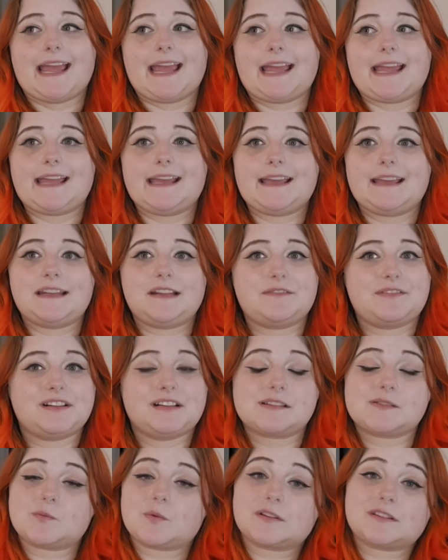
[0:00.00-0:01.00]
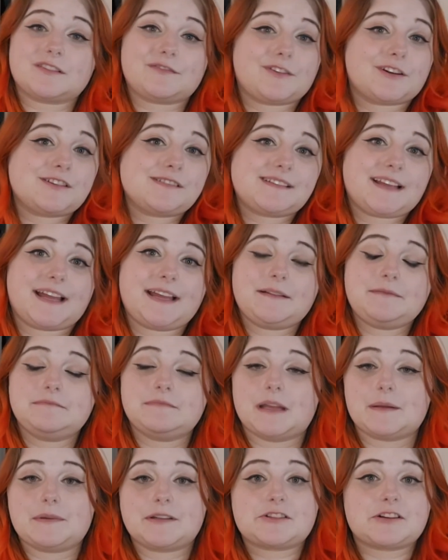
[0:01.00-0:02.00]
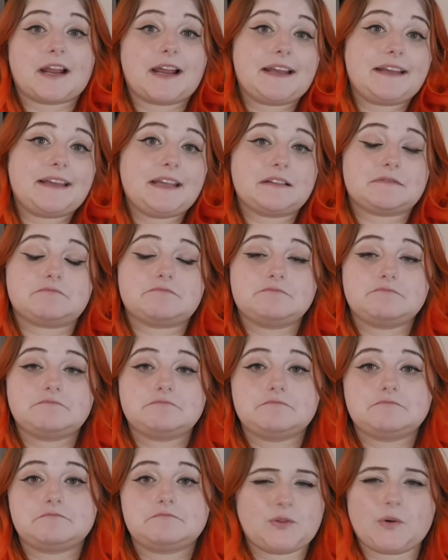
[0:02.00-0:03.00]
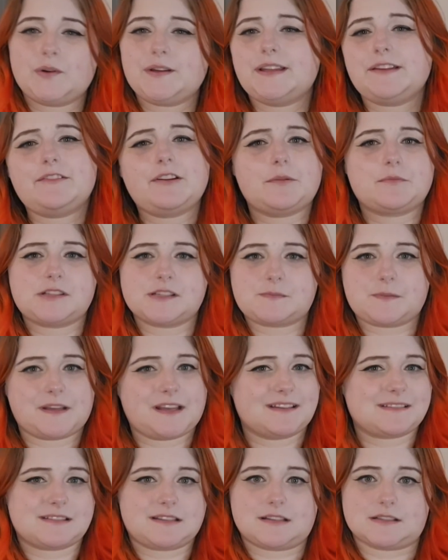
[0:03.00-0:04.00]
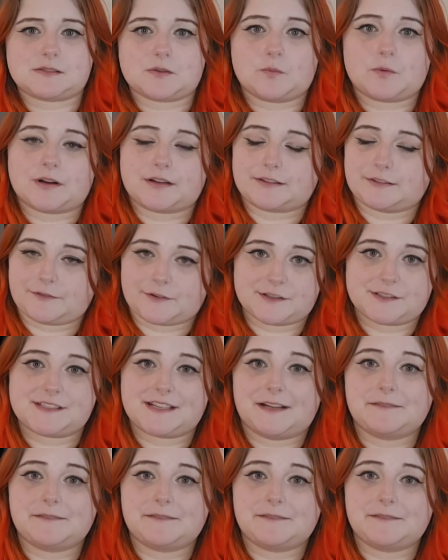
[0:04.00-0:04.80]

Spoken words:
And if it doesn't work the first time, maybe try again. Don't give up just because it doesn't work the first